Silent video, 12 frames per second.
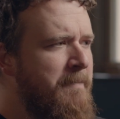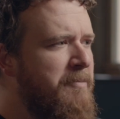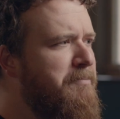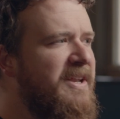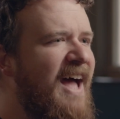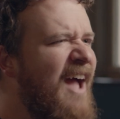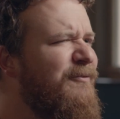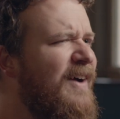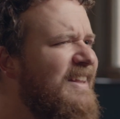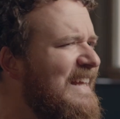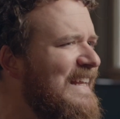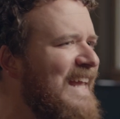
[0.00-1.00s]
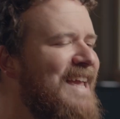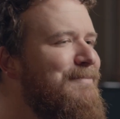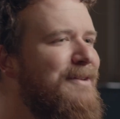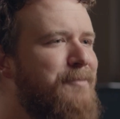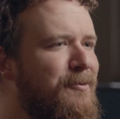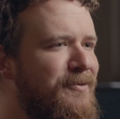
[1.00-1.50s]
But I find that
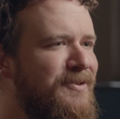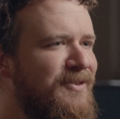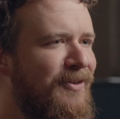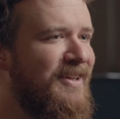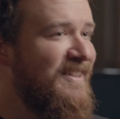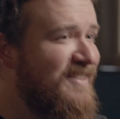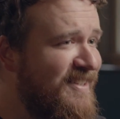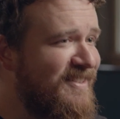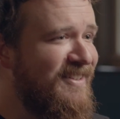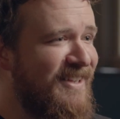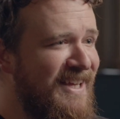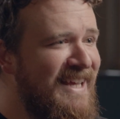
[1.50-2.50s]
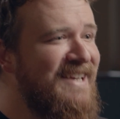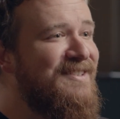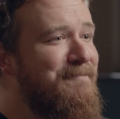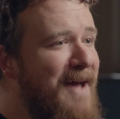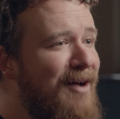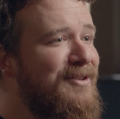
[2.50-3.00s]
gaming Perusall consistently is
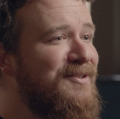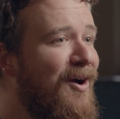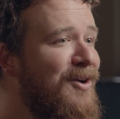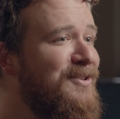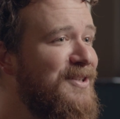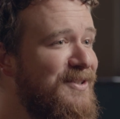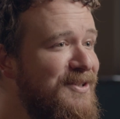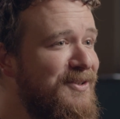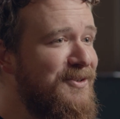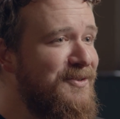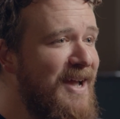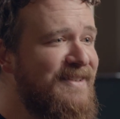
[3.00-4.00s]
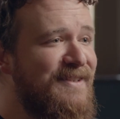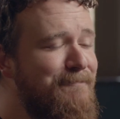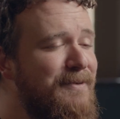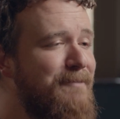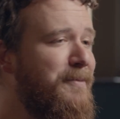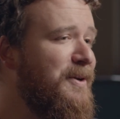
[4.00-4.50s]
about as hard to do as
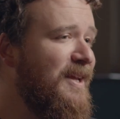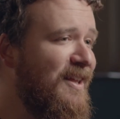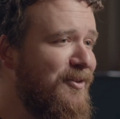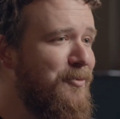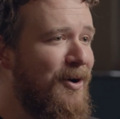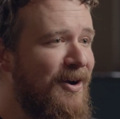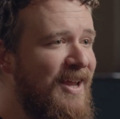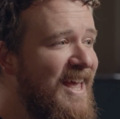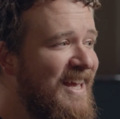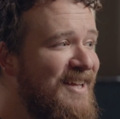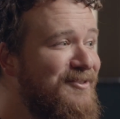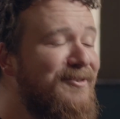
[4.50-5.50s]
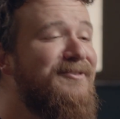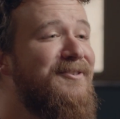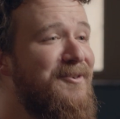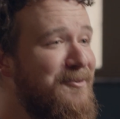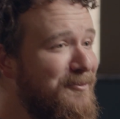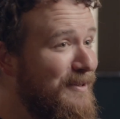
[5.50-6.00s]
simply putting in the work. It's
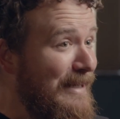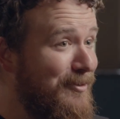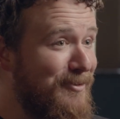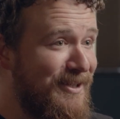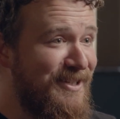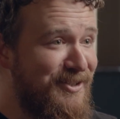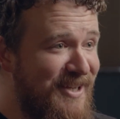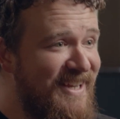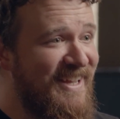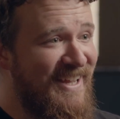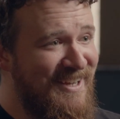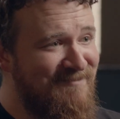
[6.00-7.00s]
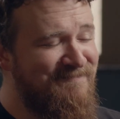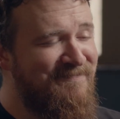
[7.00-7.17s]
also literally cheating.